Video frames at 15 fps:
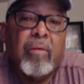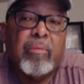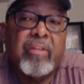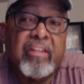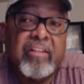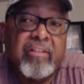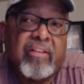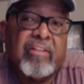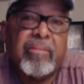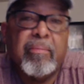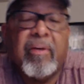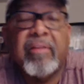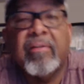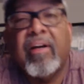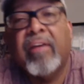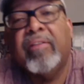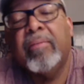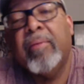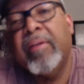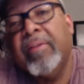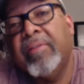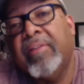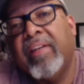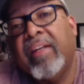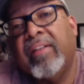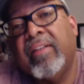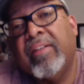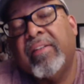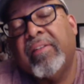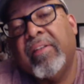when he took his mother out to Mother's Day
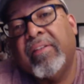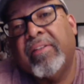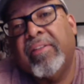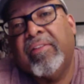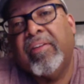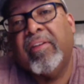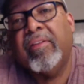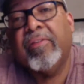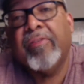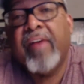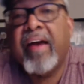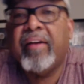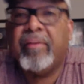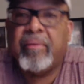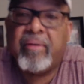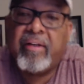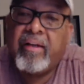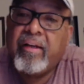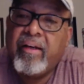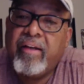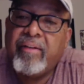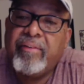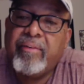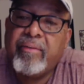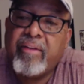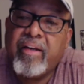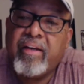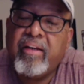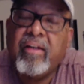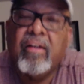dinner there at the cheese factory. And so
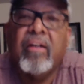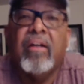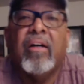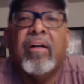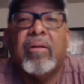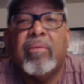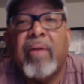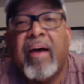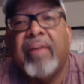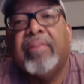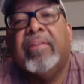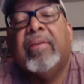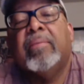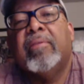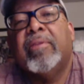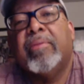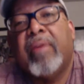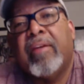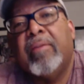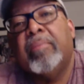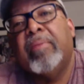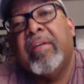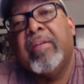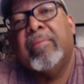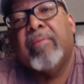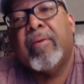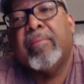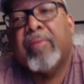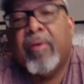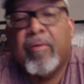they harassed him and threatened to beat him
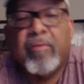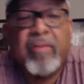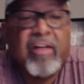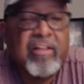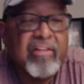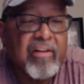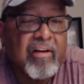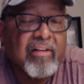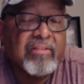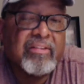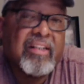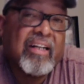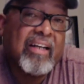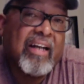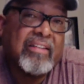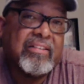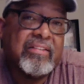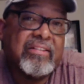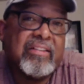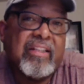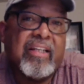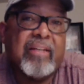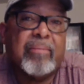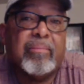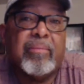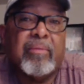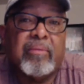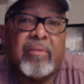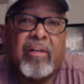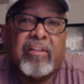up and whole 9 yards. And I got to see him
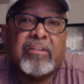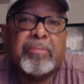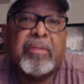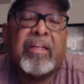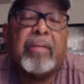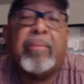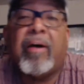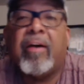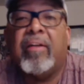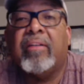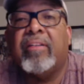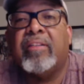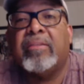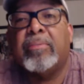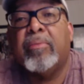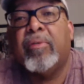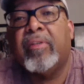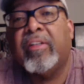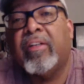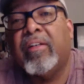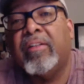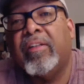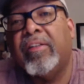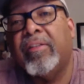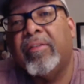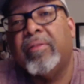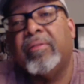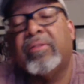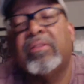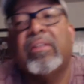speak about it this morning on the
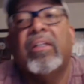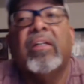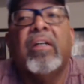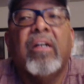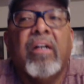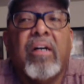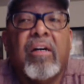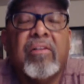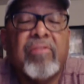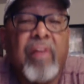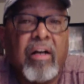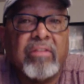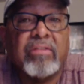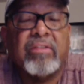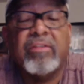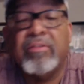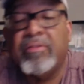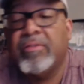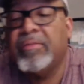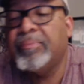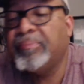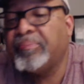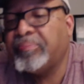news, Fox News.